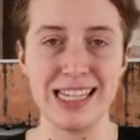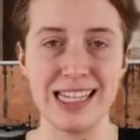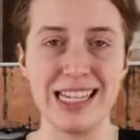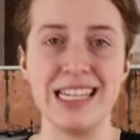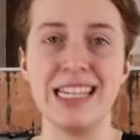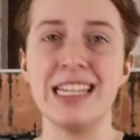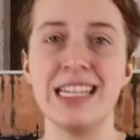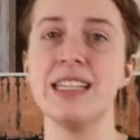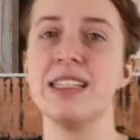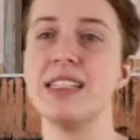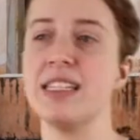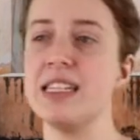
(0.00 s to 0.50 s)

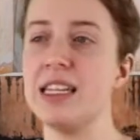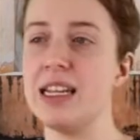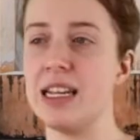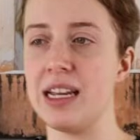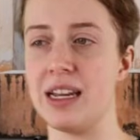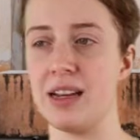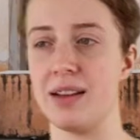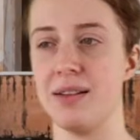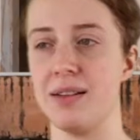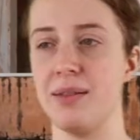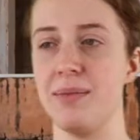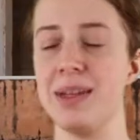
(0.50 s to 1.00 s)

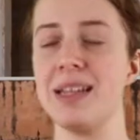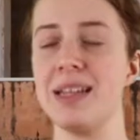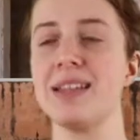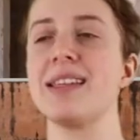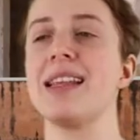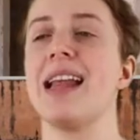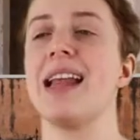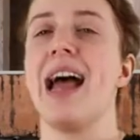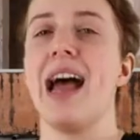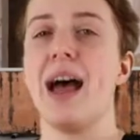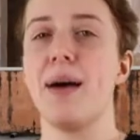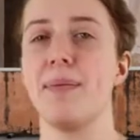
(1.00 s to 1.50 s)
ED means
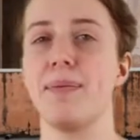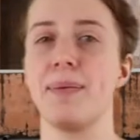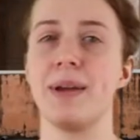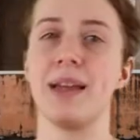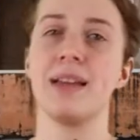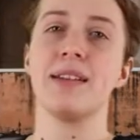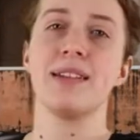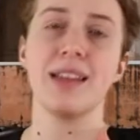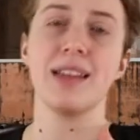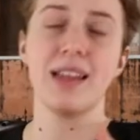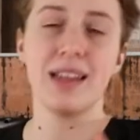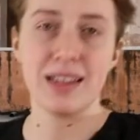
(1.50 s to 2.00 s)
it
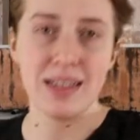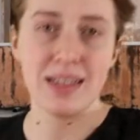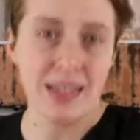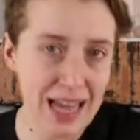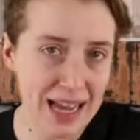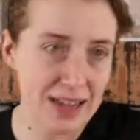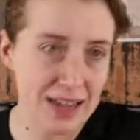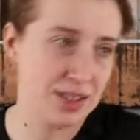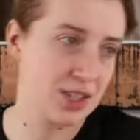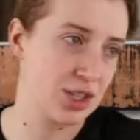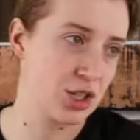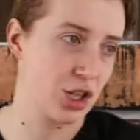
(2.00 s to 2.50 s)
happened
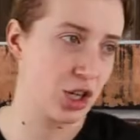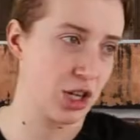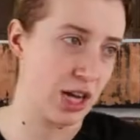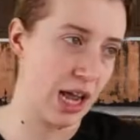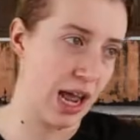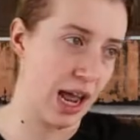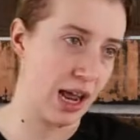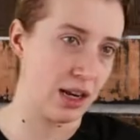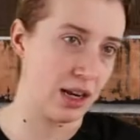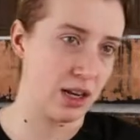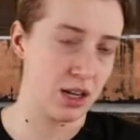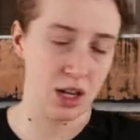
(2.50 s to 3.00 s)

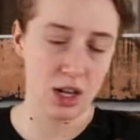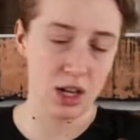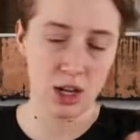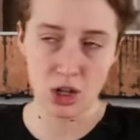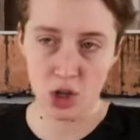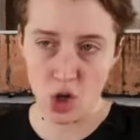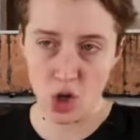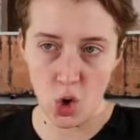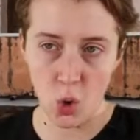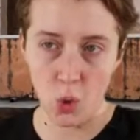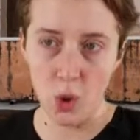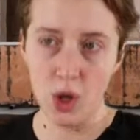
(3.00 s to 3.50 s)
yesterday.
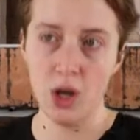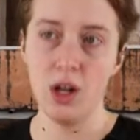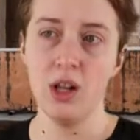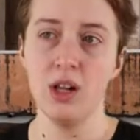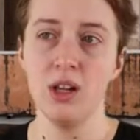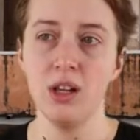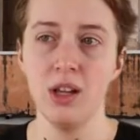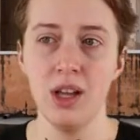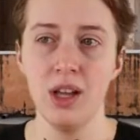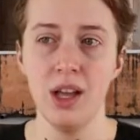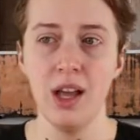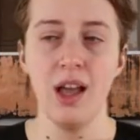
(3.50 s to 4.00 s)

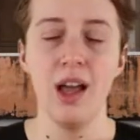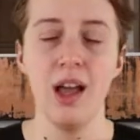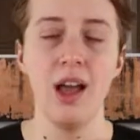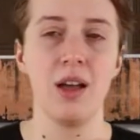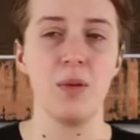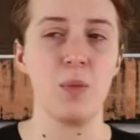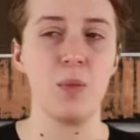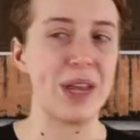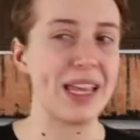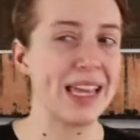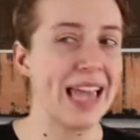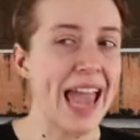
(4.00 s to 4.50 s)
Cool?
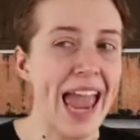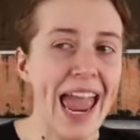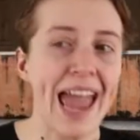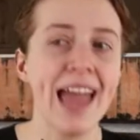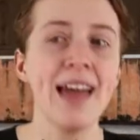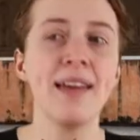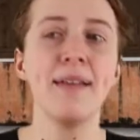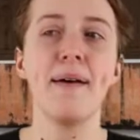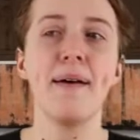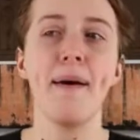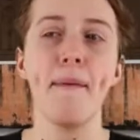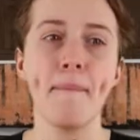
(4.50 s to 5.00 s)
We
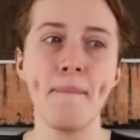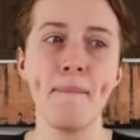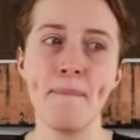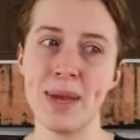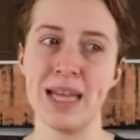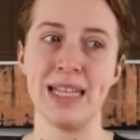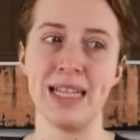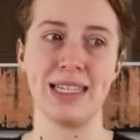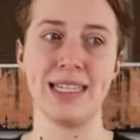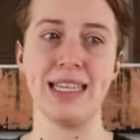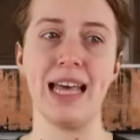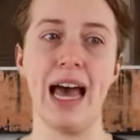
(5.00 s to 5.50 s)
can't
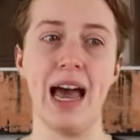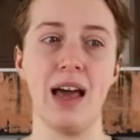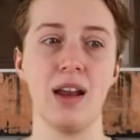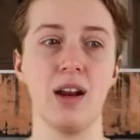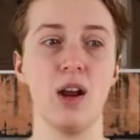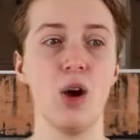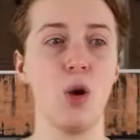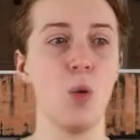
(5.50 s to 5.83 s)
miss that.